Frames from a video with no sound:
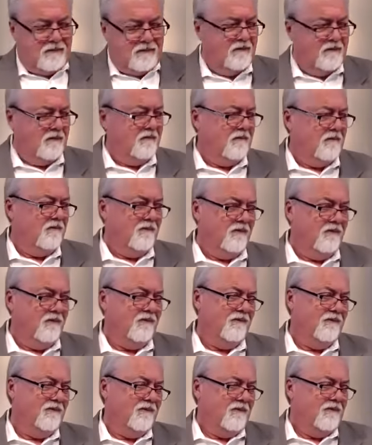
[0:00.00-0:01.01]

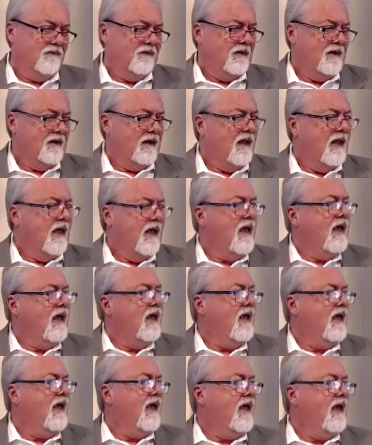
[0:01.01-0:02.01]

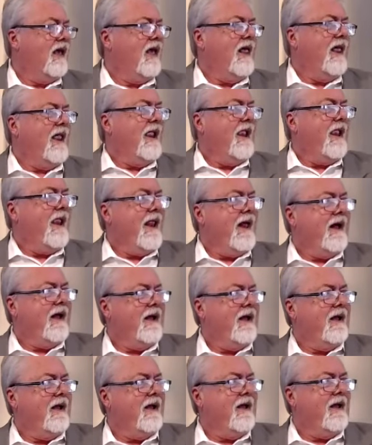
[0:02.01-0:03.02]

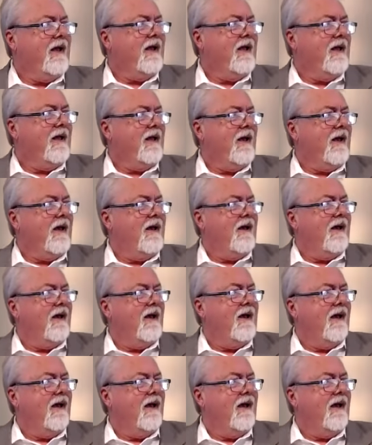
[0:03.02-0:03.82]
No one is speaking in this clip.